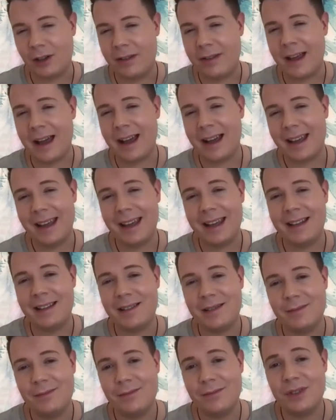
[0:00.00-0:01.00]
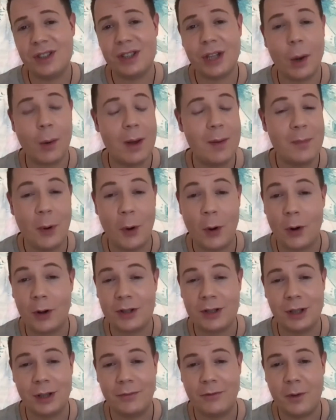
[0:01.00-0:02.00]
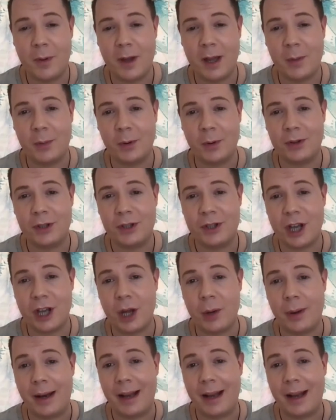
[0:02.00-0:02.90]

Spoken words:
And that is so important for people to do.